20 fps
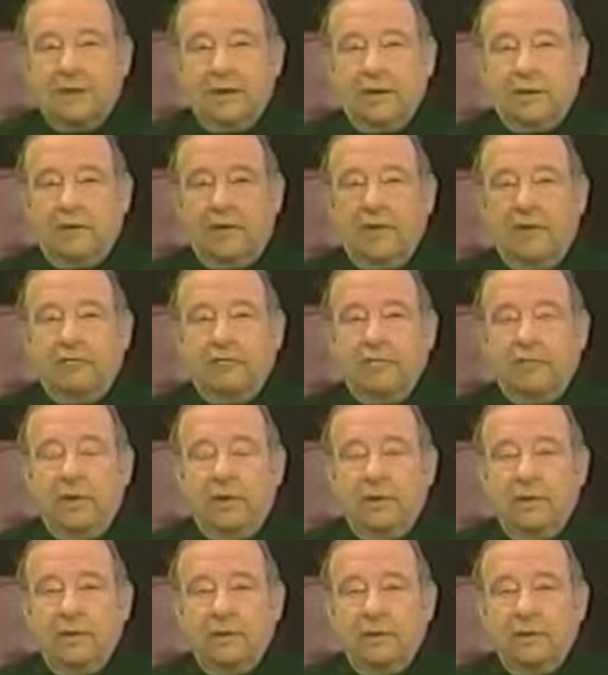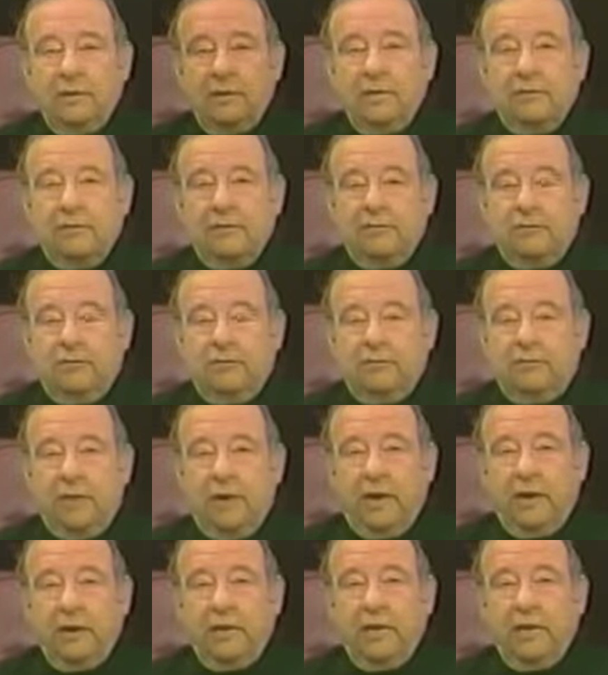Hello, everybody. This is
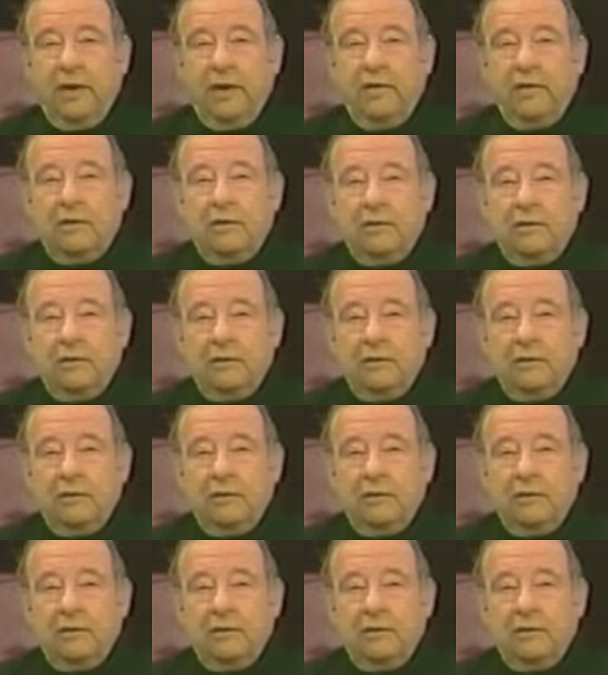Brian O'Heron.